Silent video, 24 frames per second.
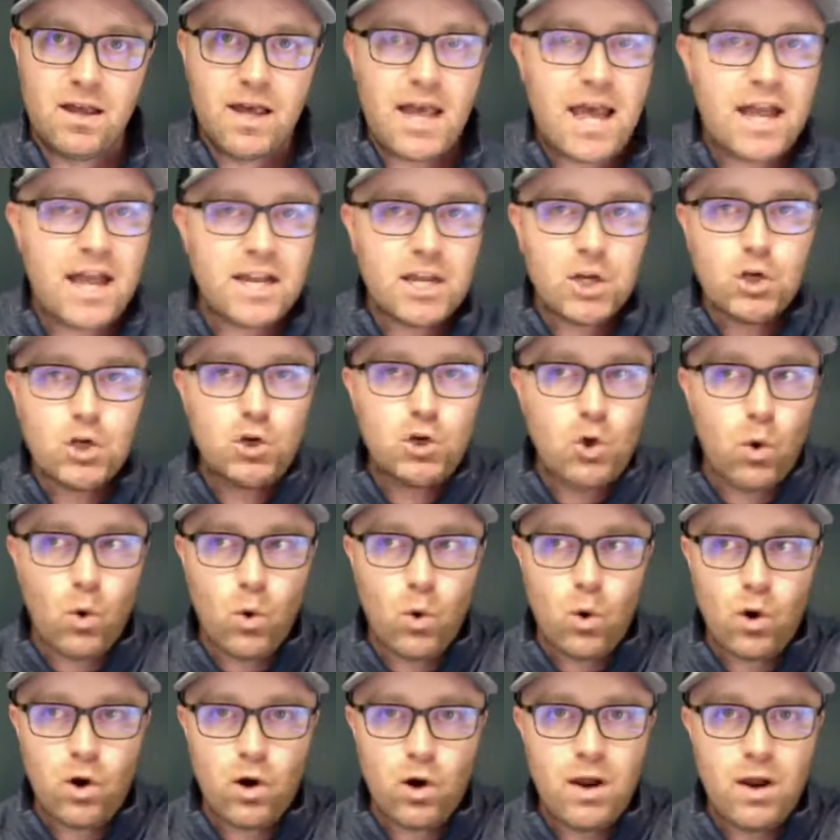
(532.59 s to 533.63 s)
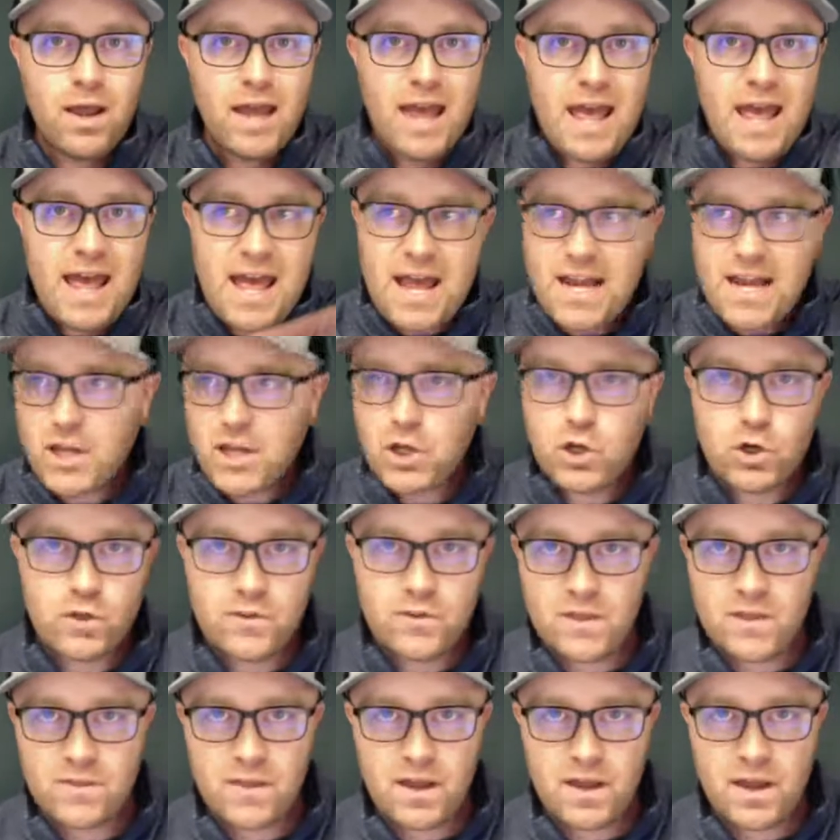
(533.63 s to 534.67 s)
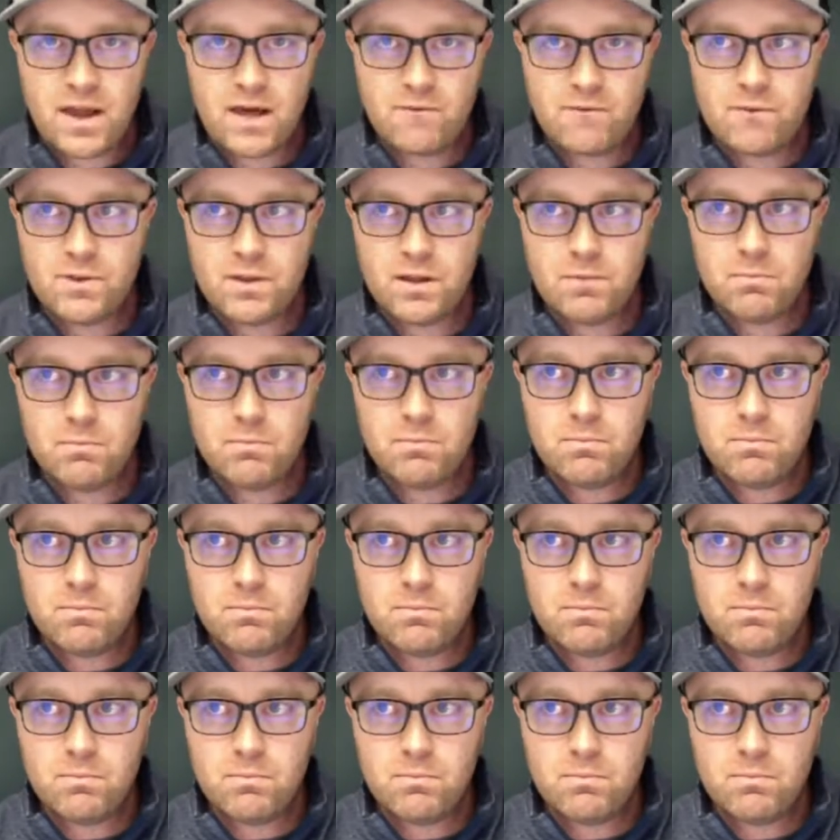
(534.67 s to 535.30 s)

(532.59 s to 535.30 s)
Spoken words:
and ignore any good that they have in them.